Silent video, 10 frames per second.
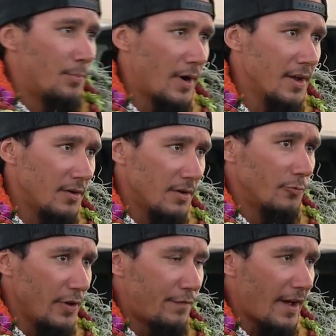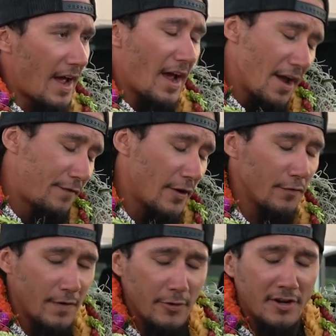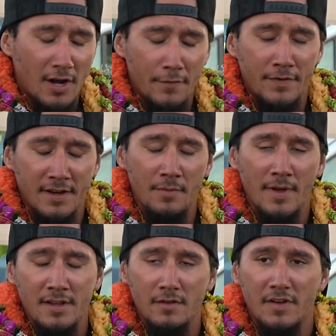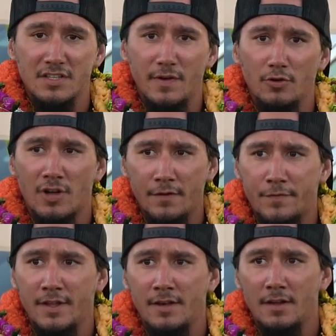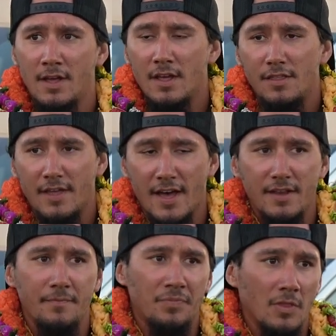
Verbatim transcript: but we, I, I felt very confident, and many of us felt confident that